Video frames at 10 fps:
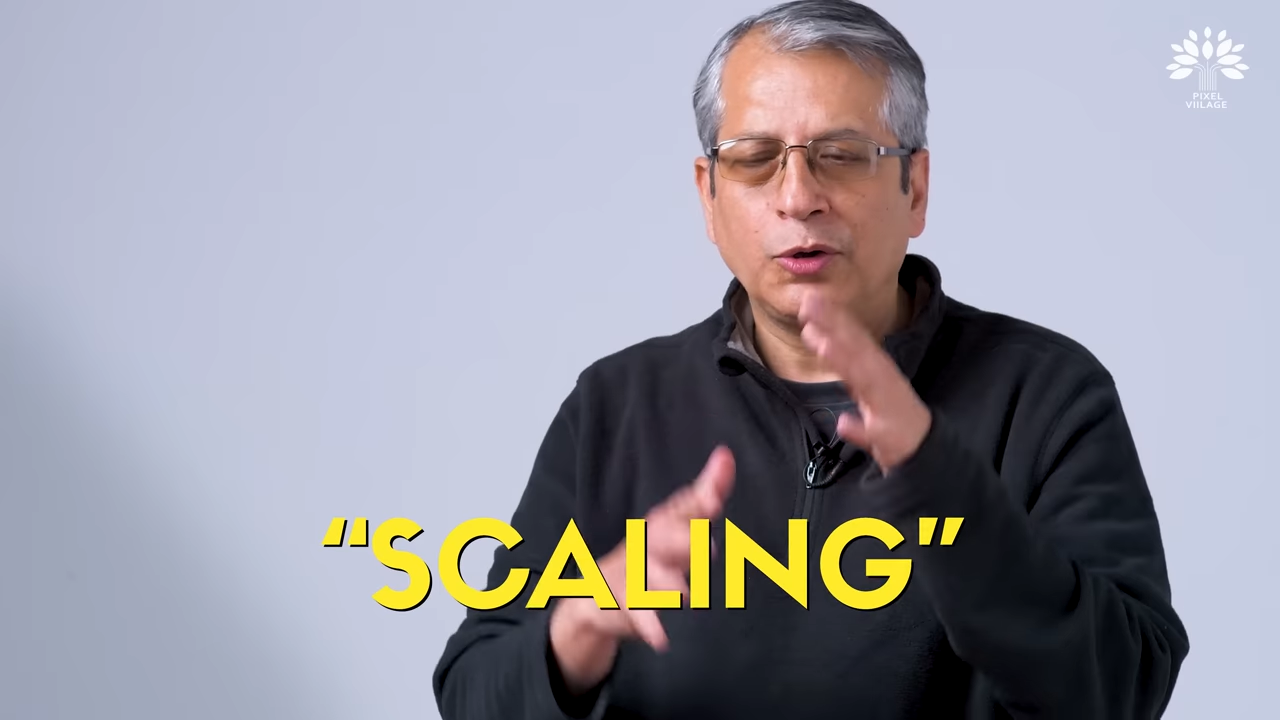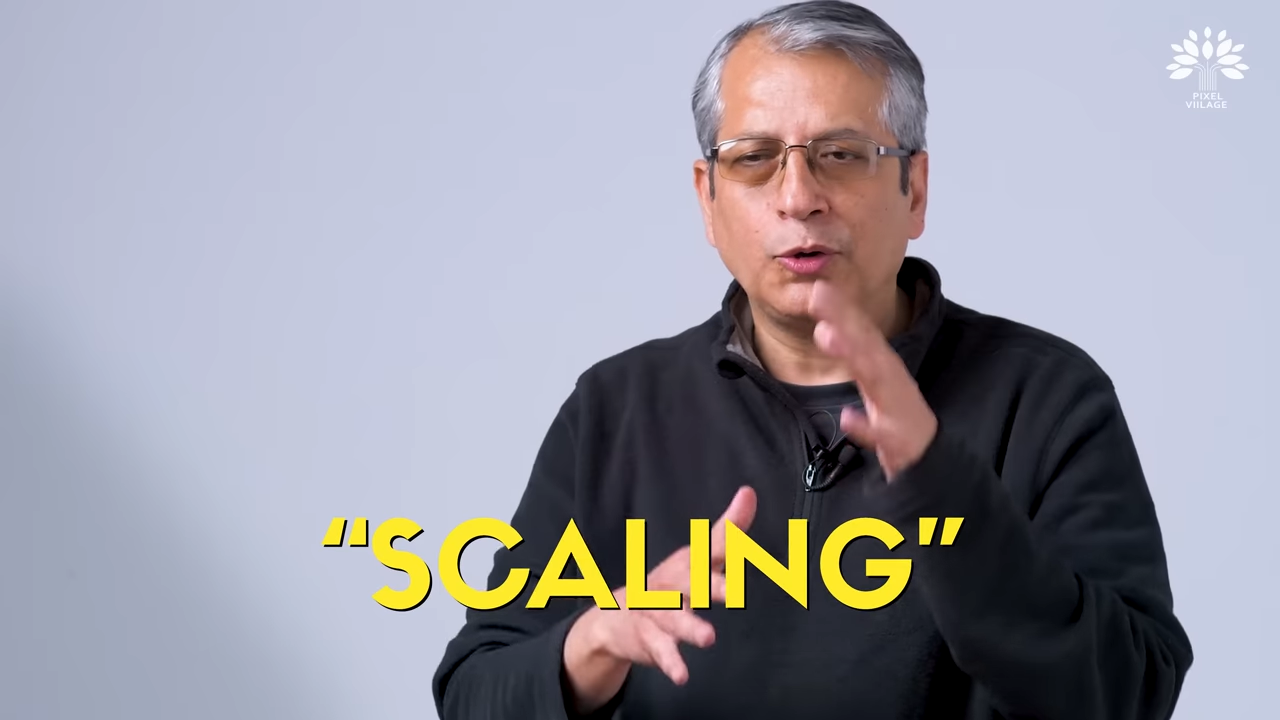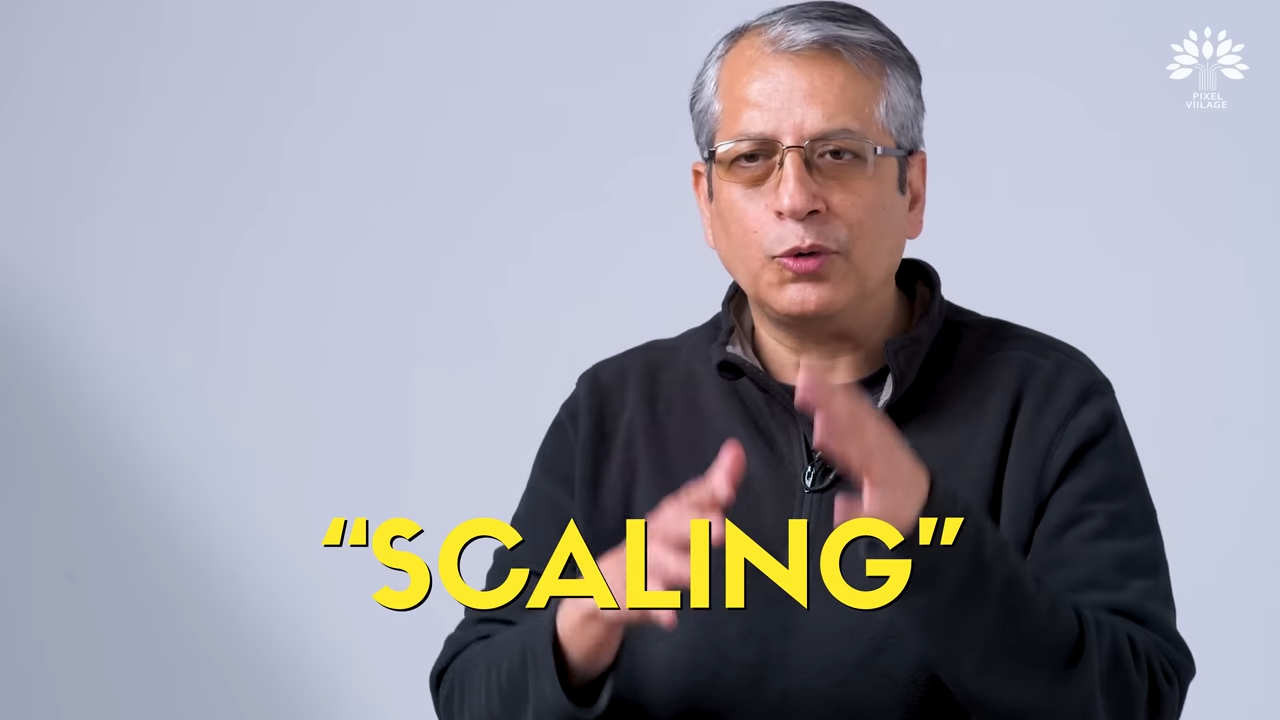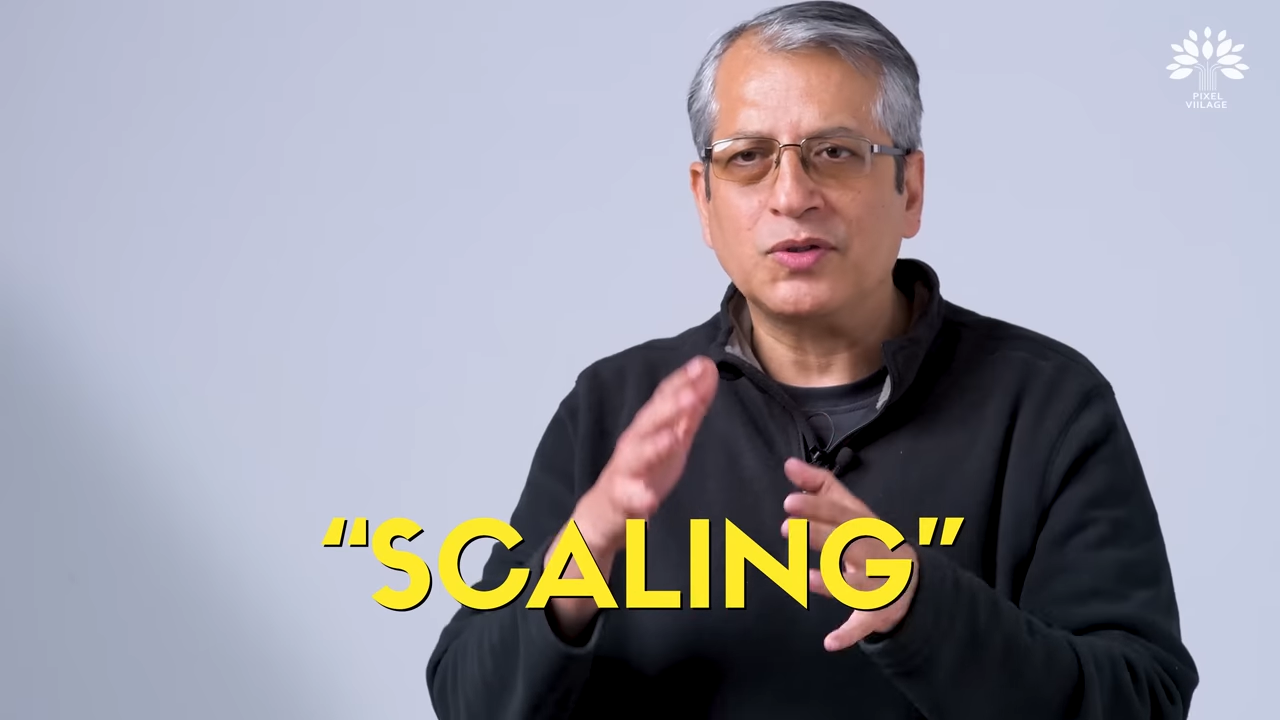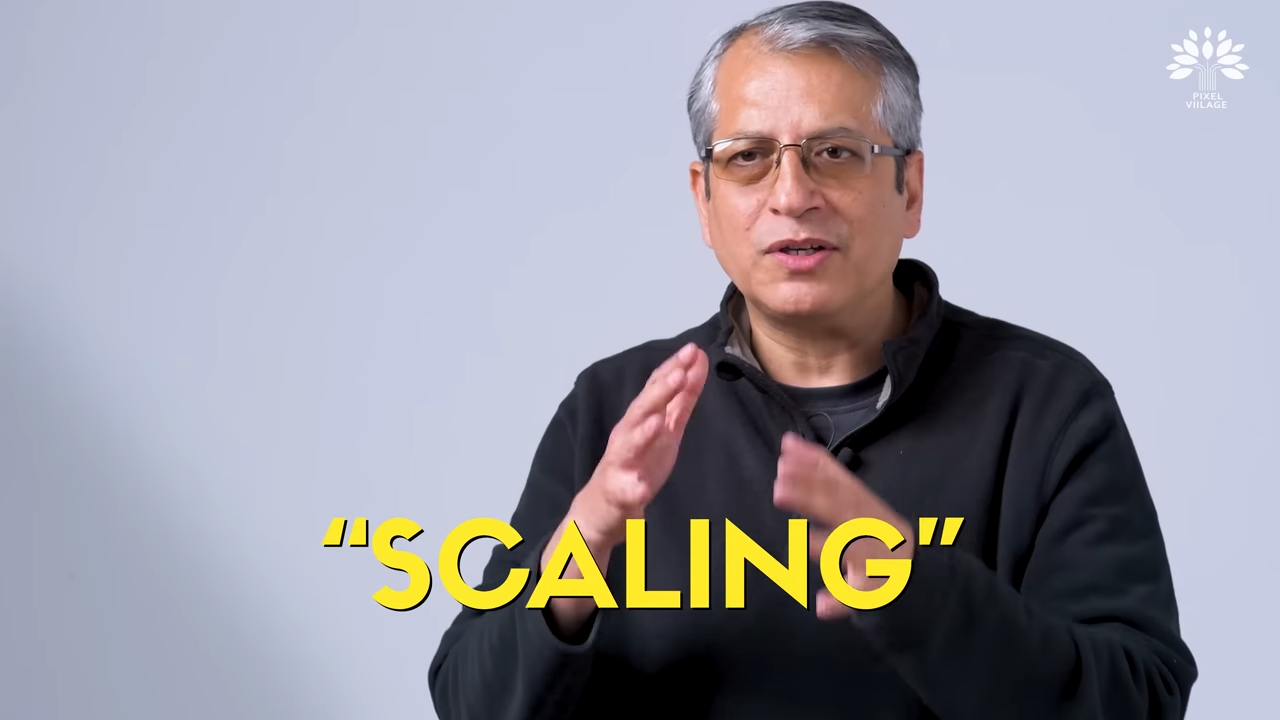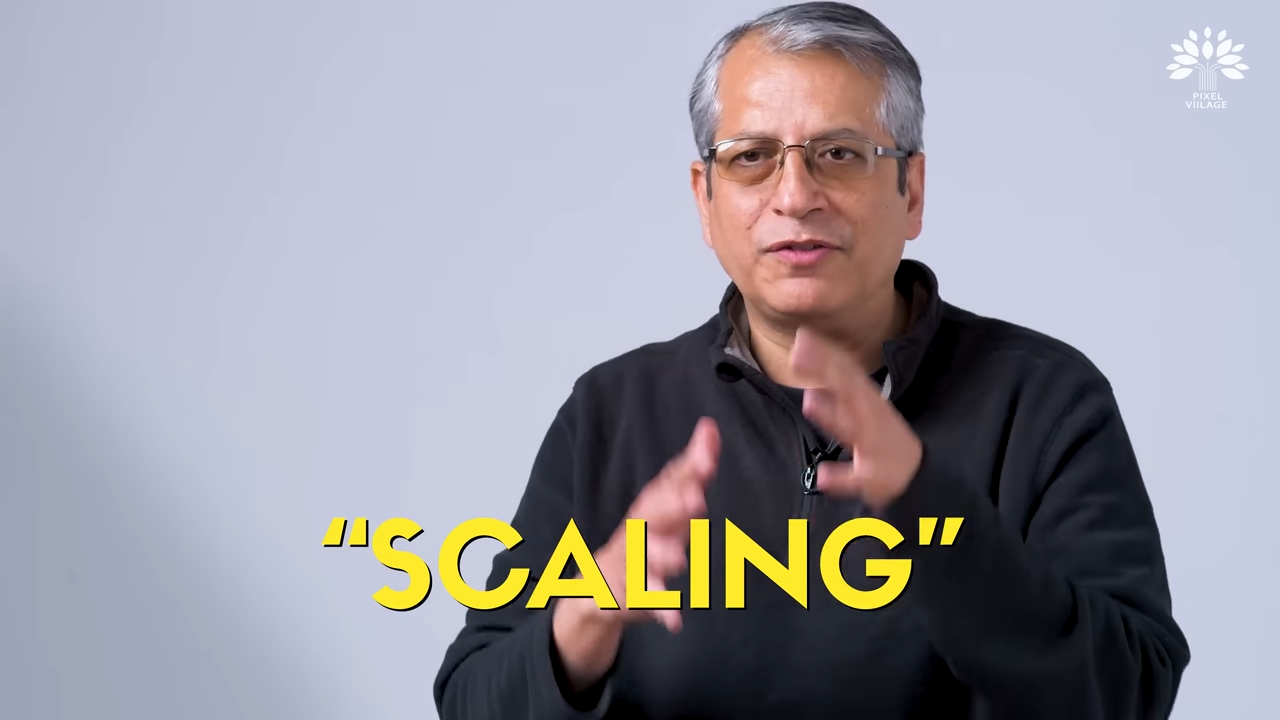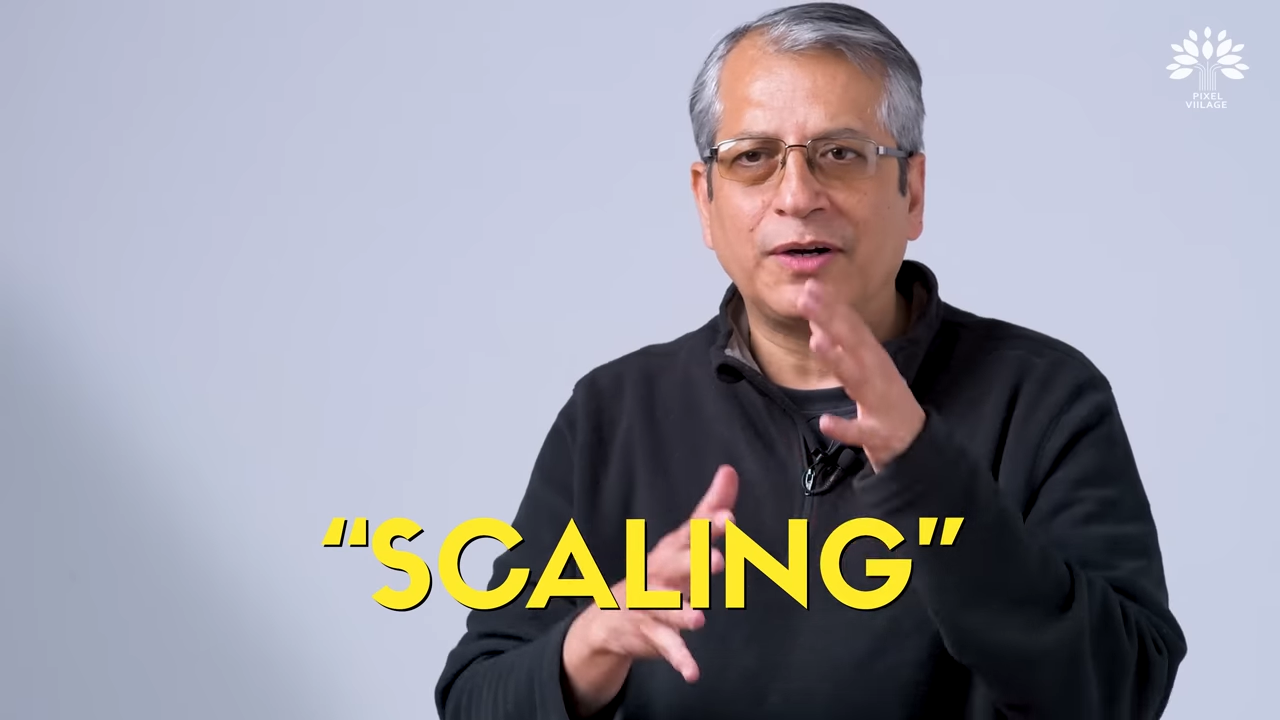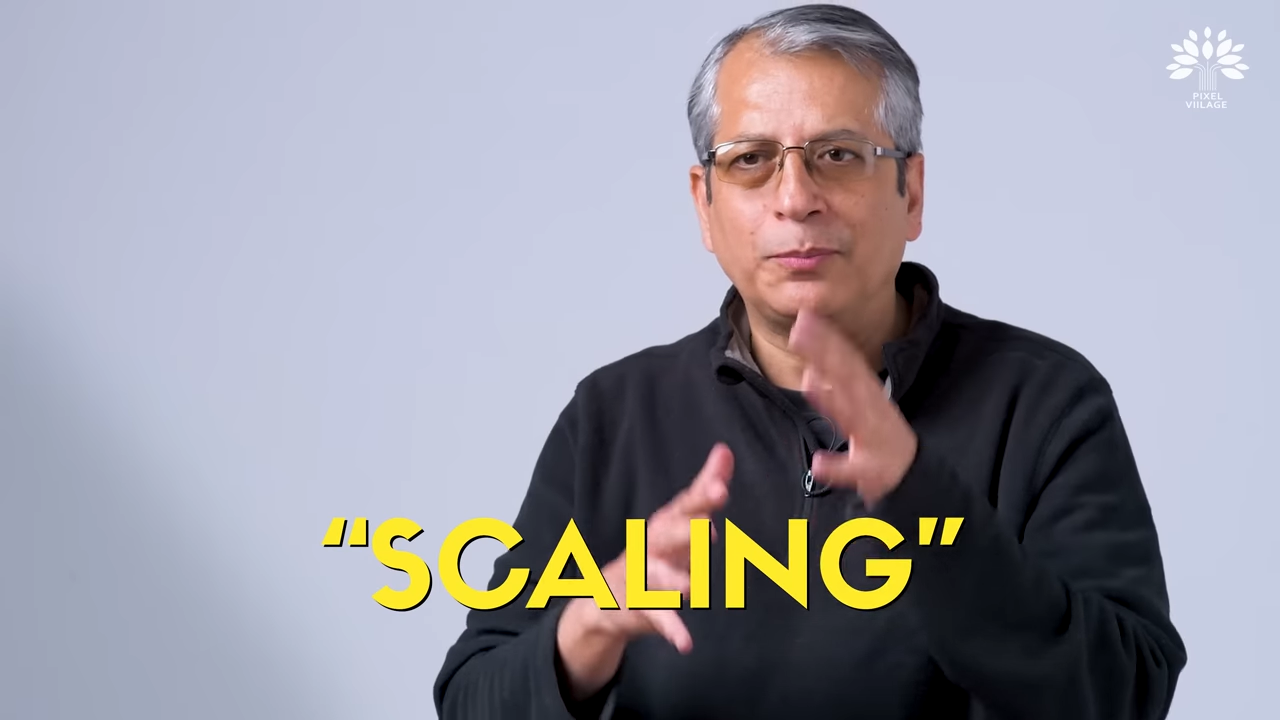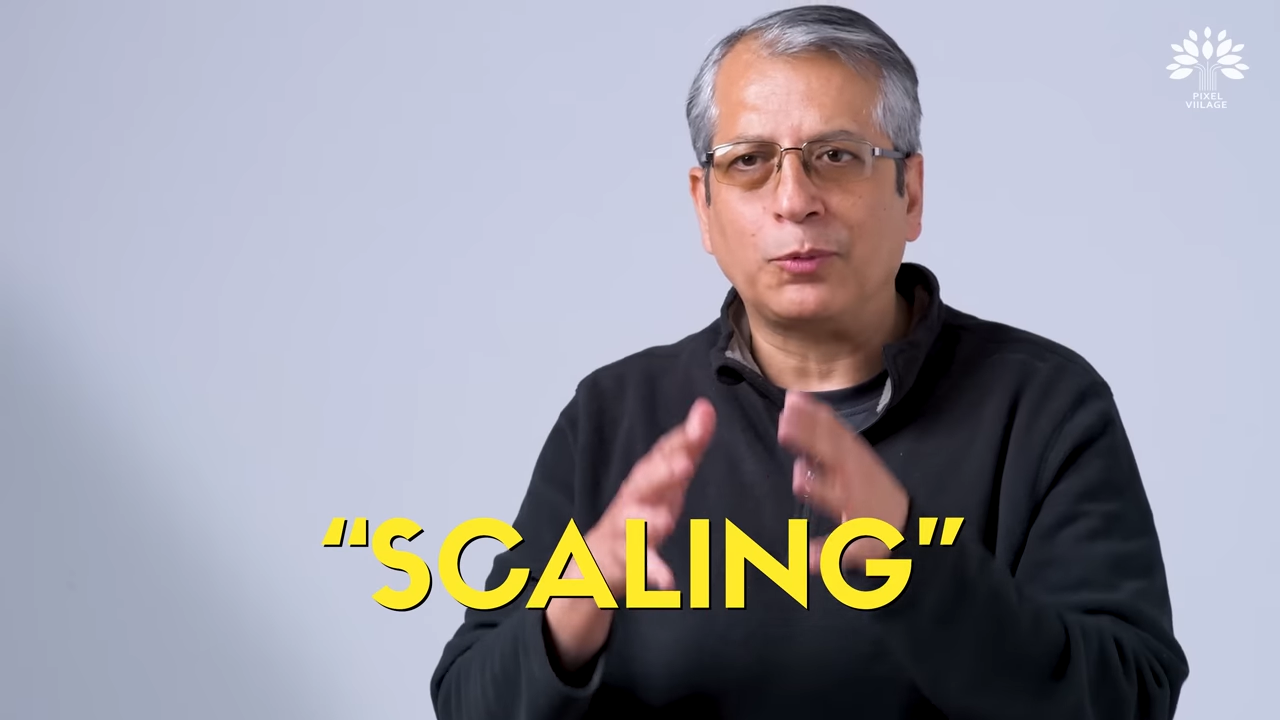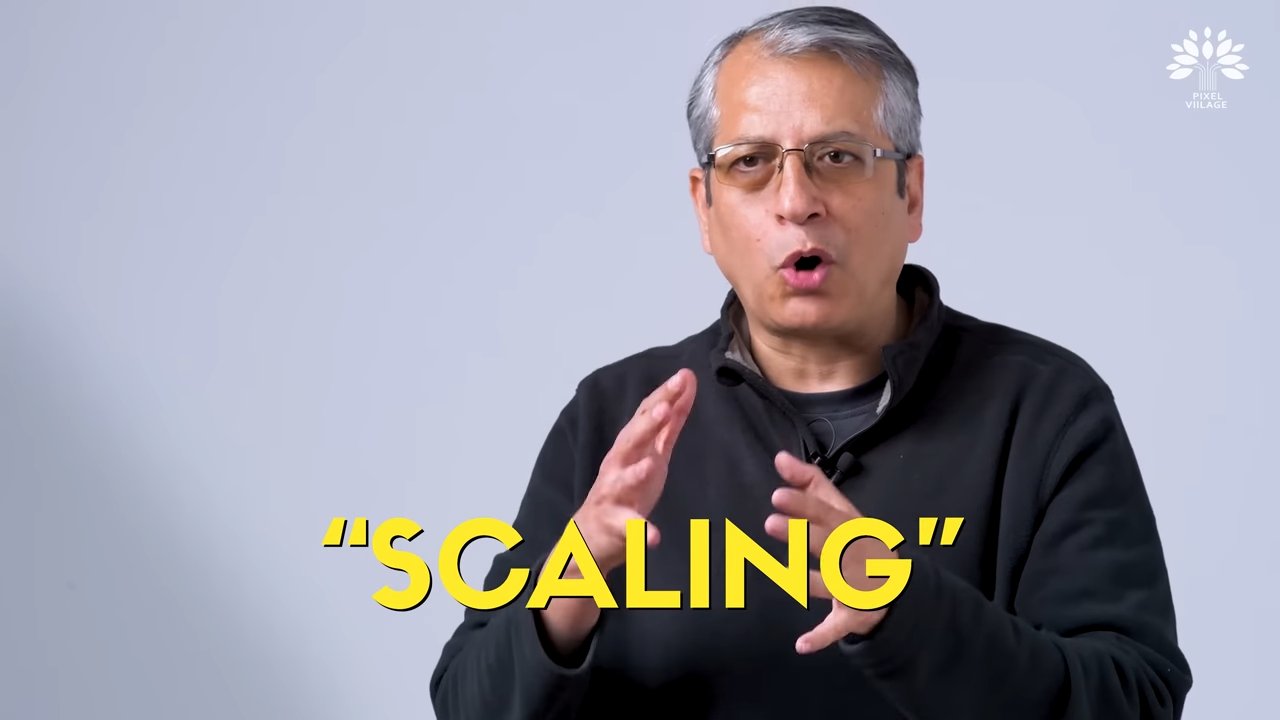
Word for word: you use different